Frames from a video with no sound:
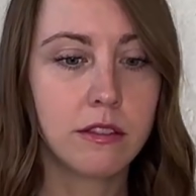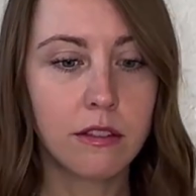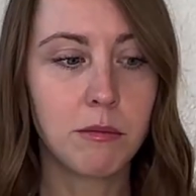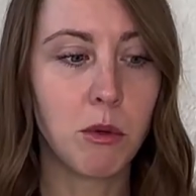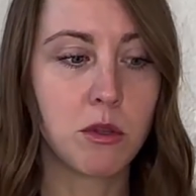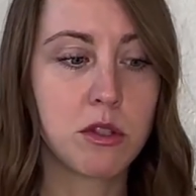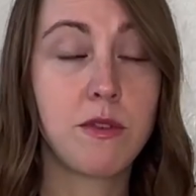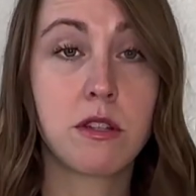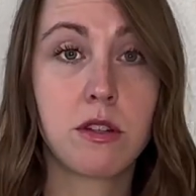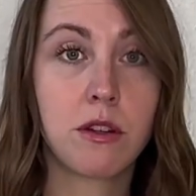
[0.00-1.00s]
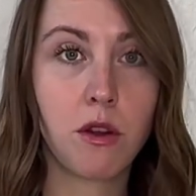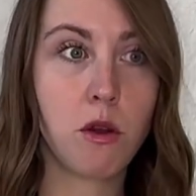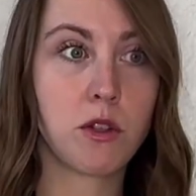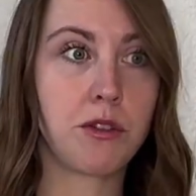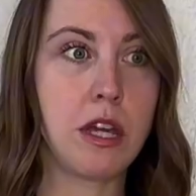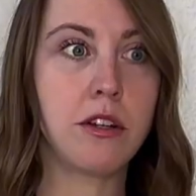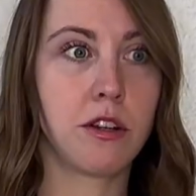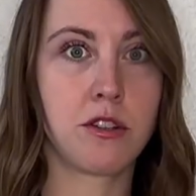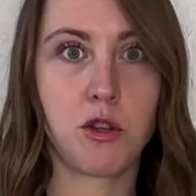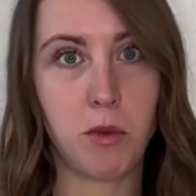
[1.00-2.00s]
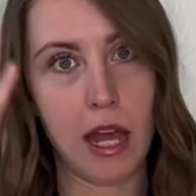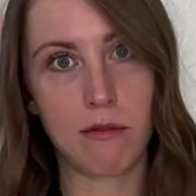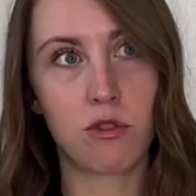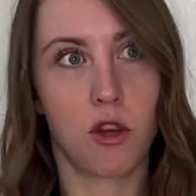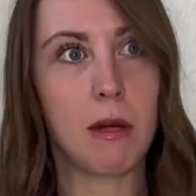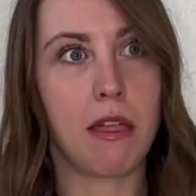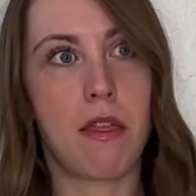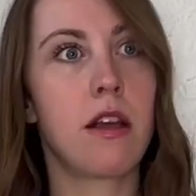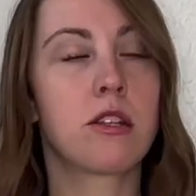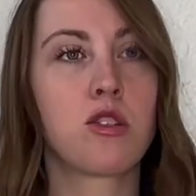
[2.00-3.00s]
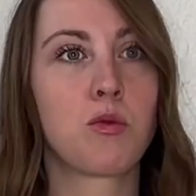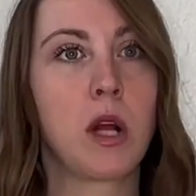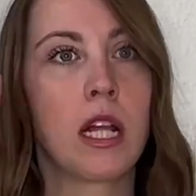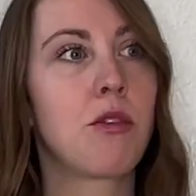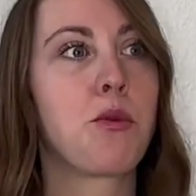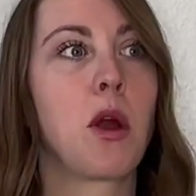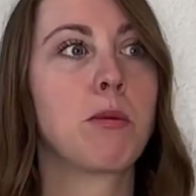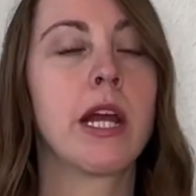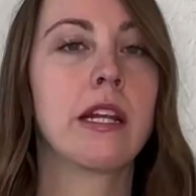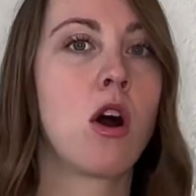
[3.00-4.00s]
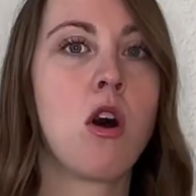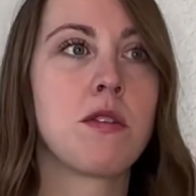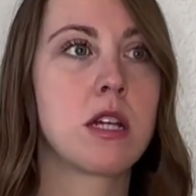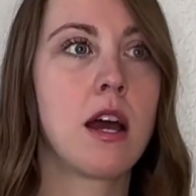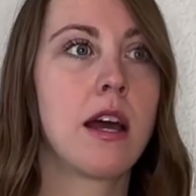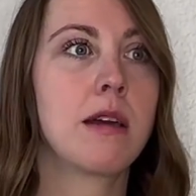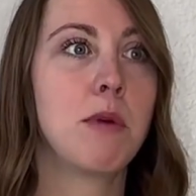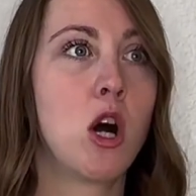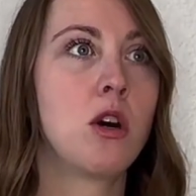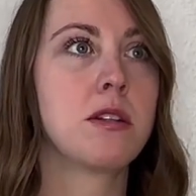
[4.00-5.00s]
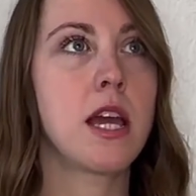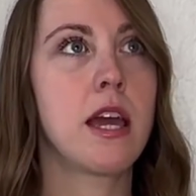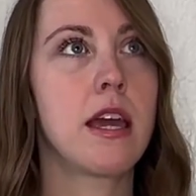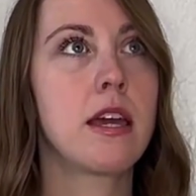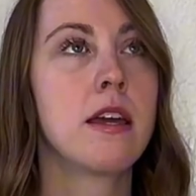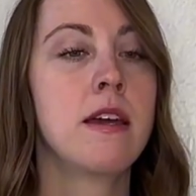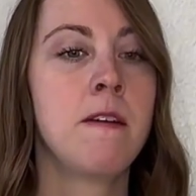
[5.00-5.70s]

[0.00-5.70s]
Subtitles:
most of us are overthinkers, and we have so many things running through our brain all the time, all day,